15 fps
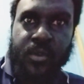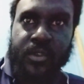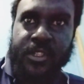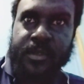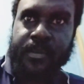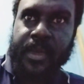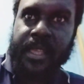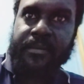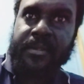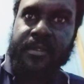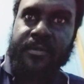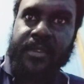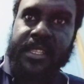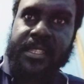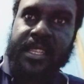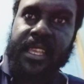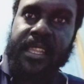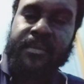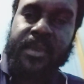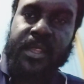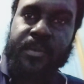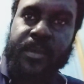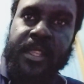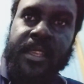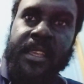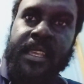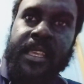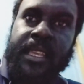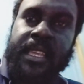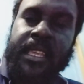cost per view once again by me
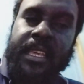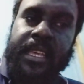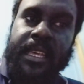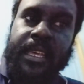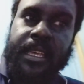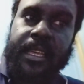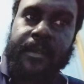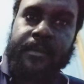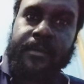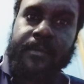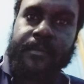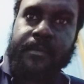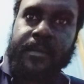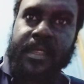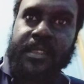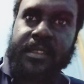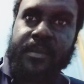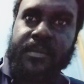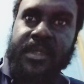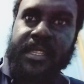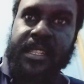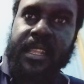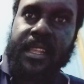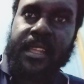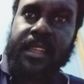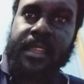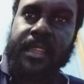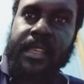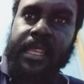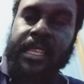kisim this la
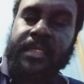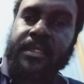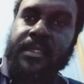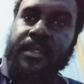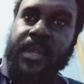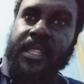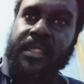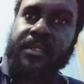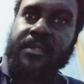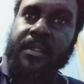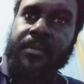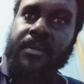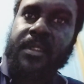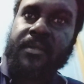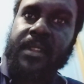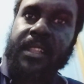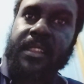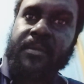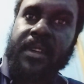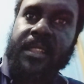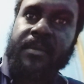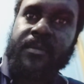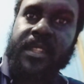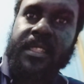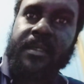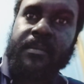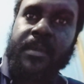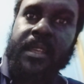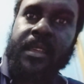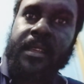estimated revenue na dividing
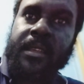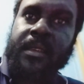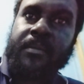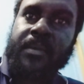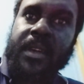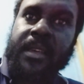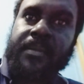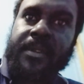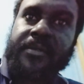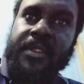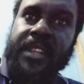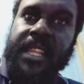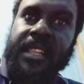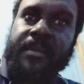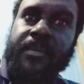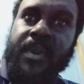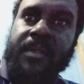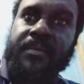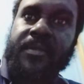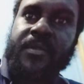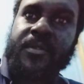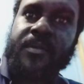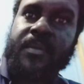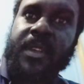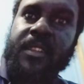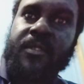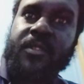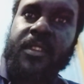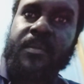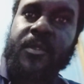mountain 595 views by
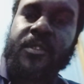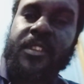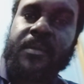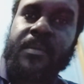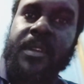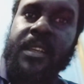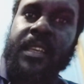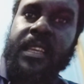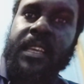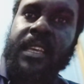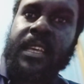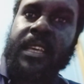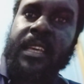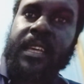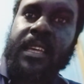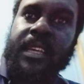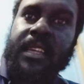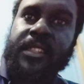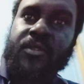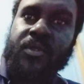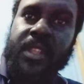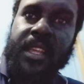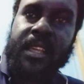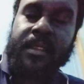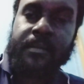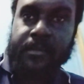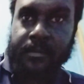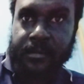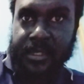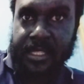looking mo to the
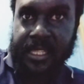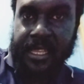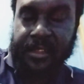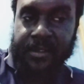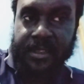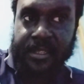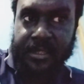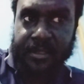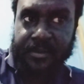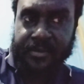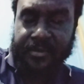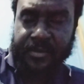nearest